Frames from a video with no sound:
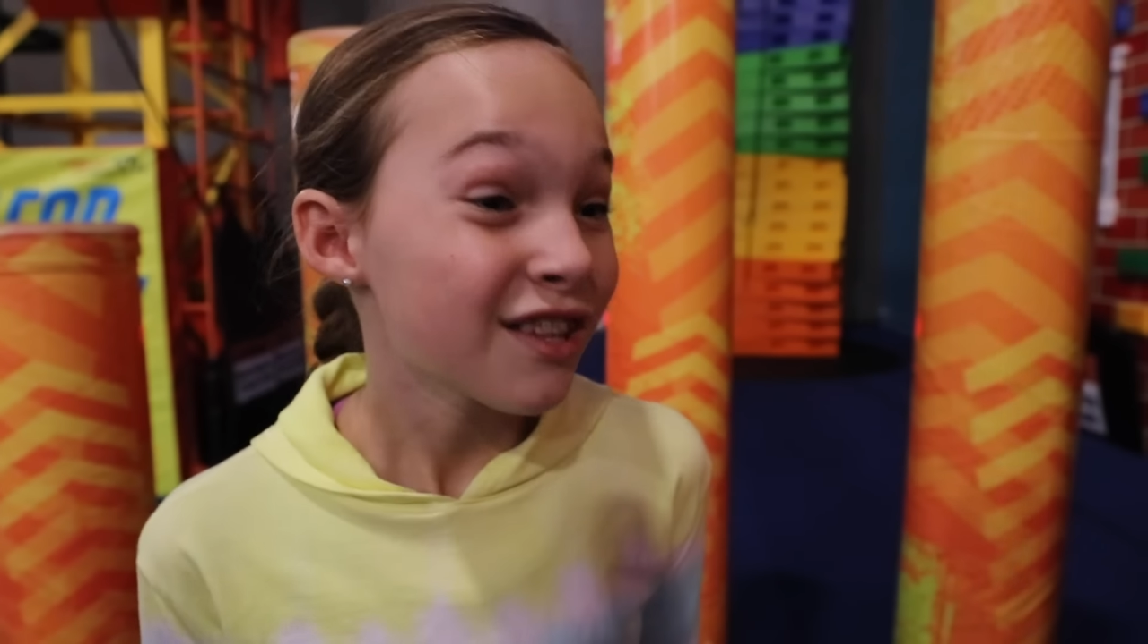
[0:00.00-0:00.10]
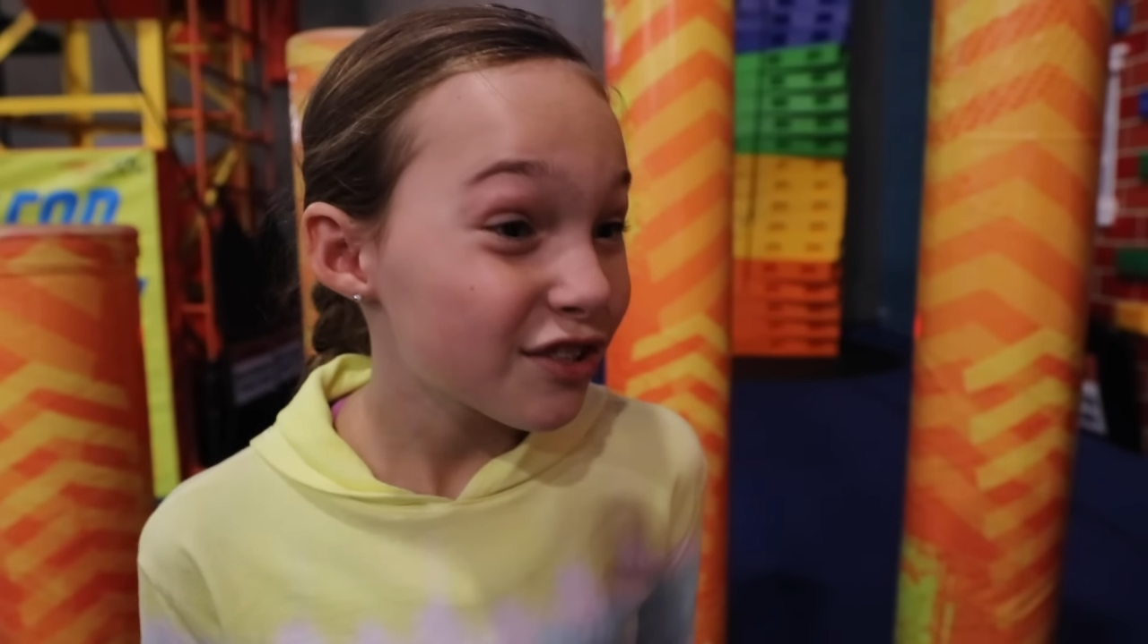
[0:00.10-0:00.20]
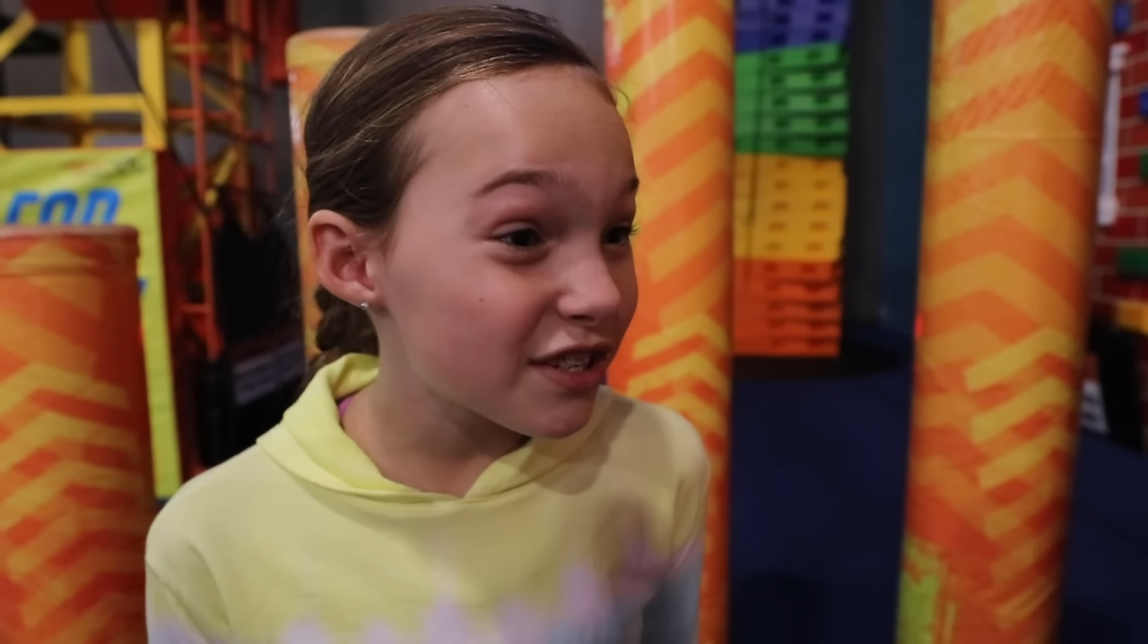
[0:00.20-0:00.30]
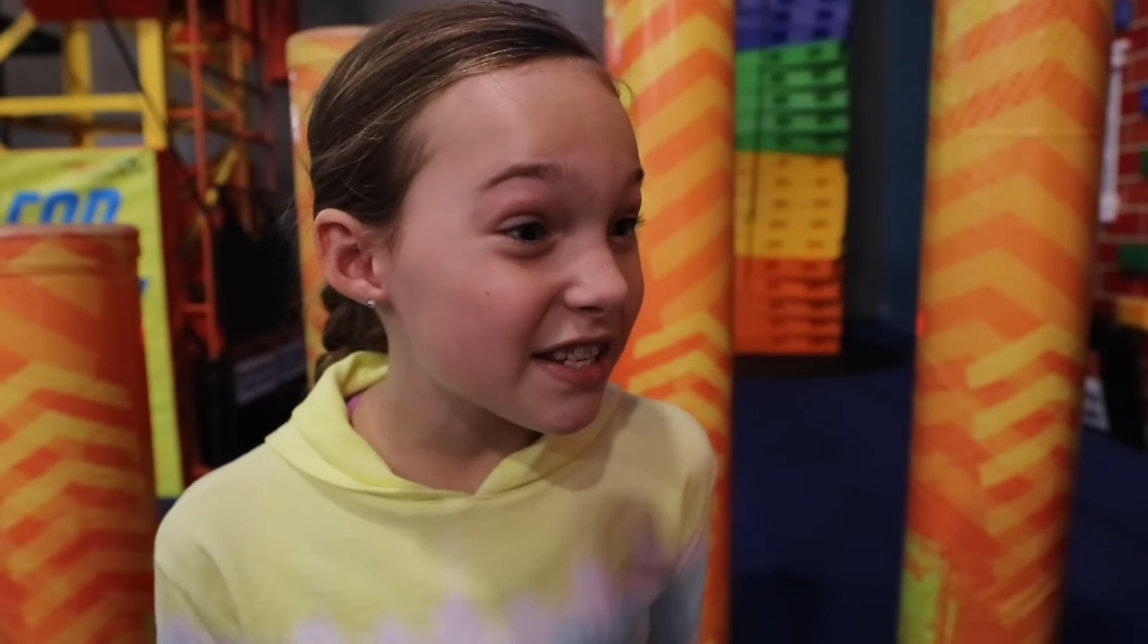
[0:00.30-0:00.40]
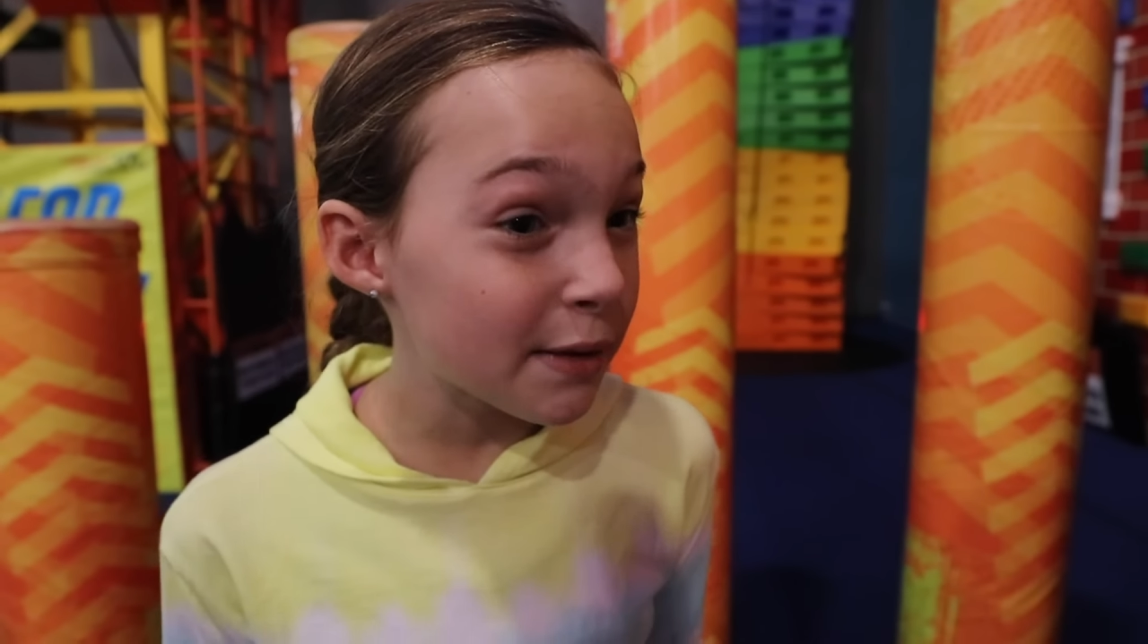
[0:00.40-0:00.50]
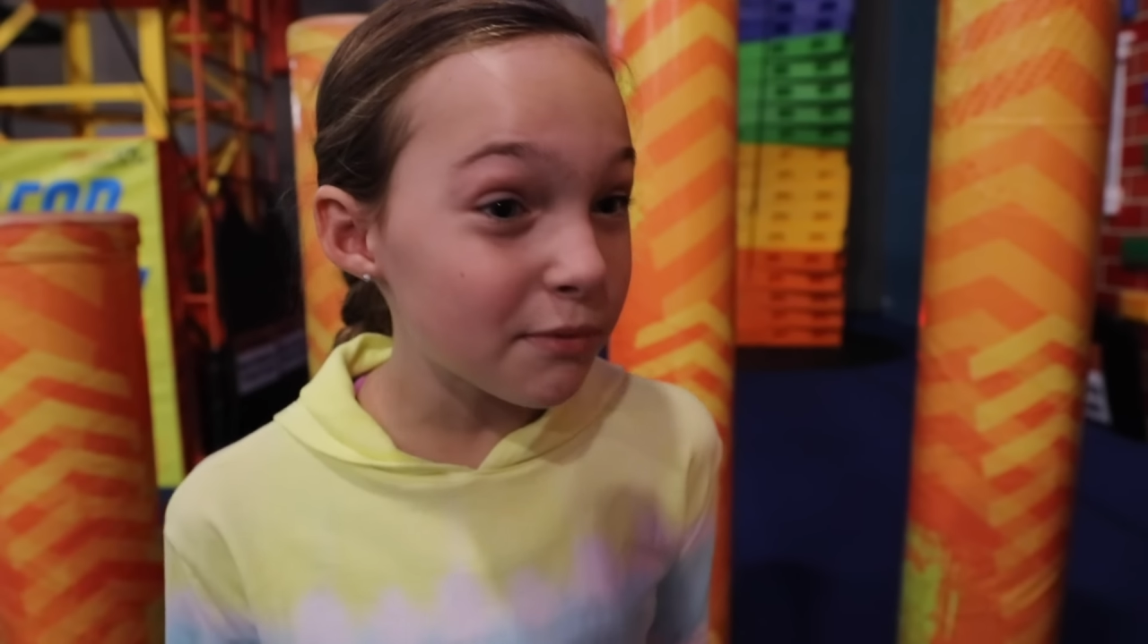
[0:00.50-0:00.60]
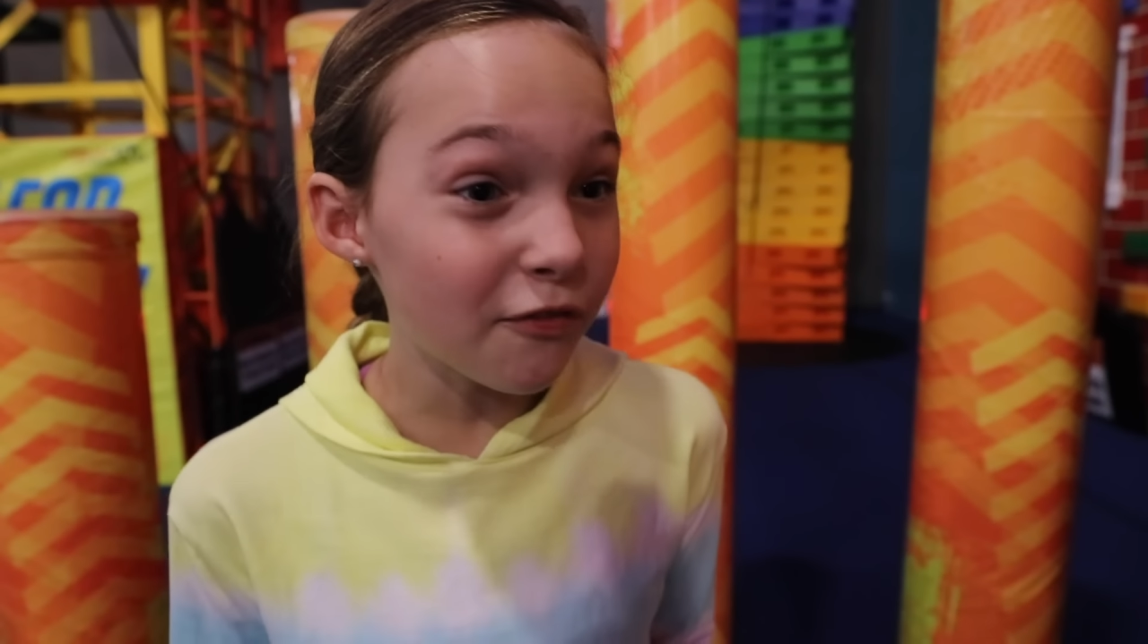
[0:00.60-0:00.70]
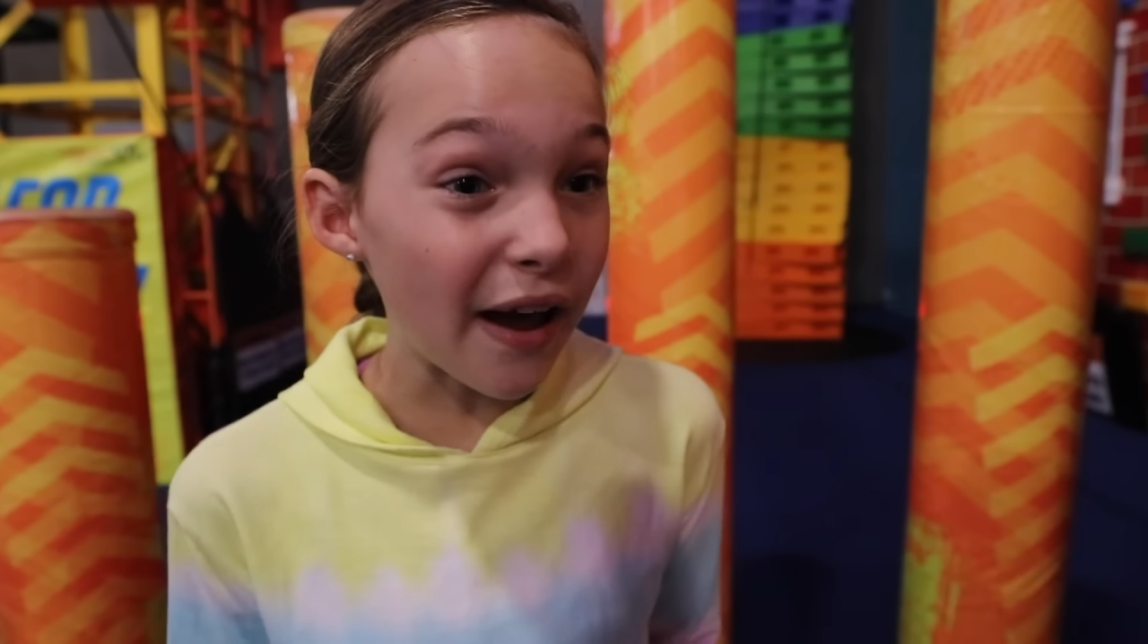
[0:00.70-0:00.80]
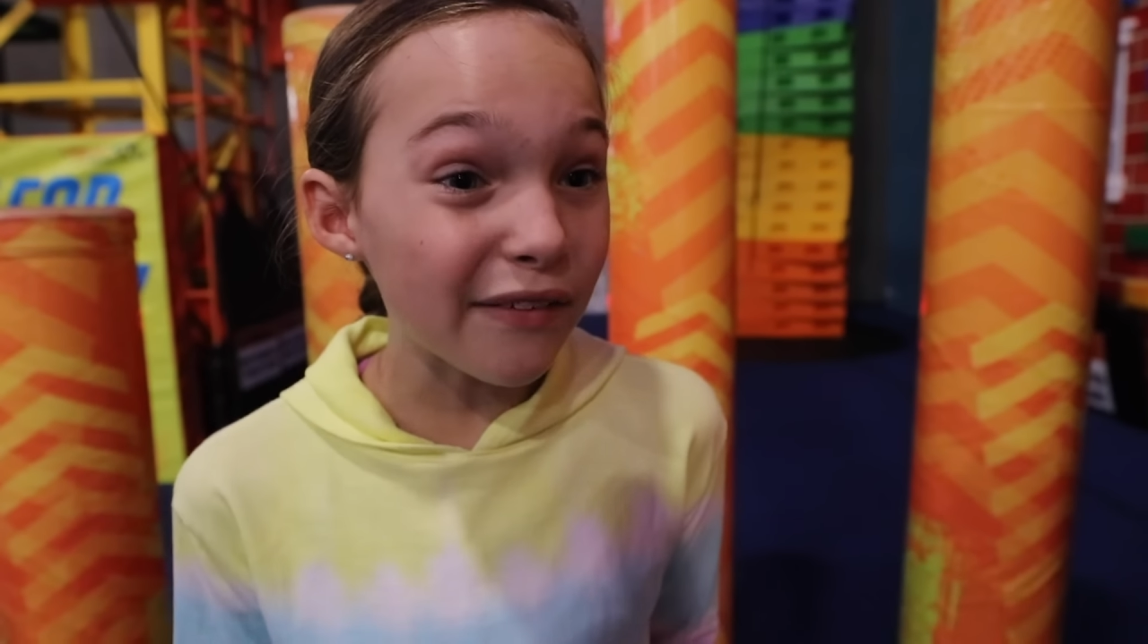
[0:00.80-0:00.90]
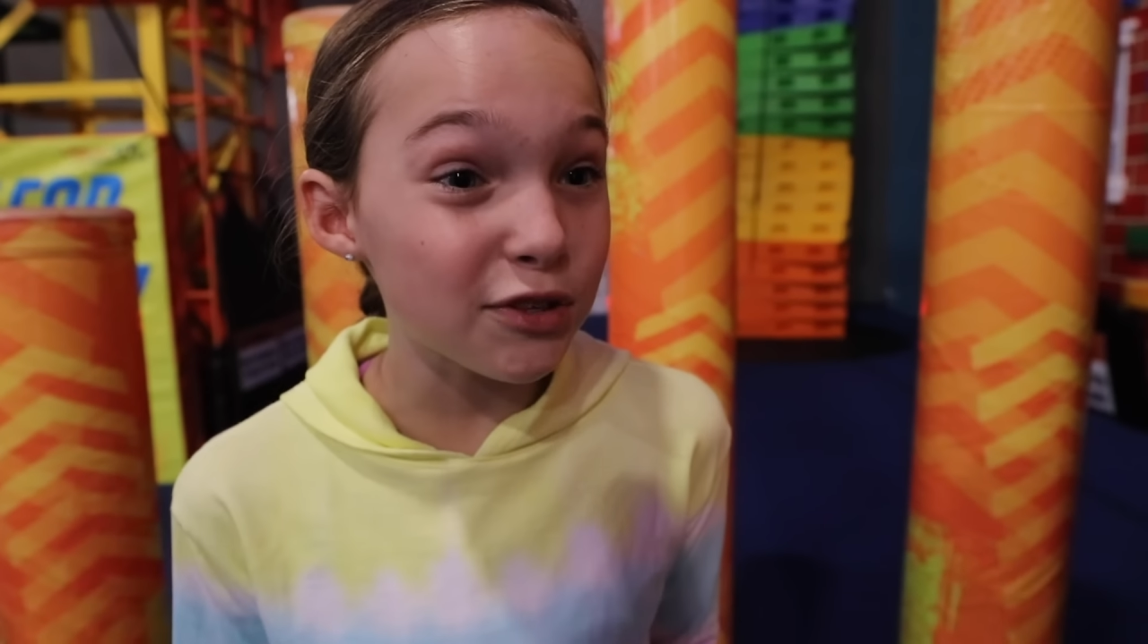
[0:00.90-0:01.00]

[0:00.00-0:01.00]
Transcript: So just keep the five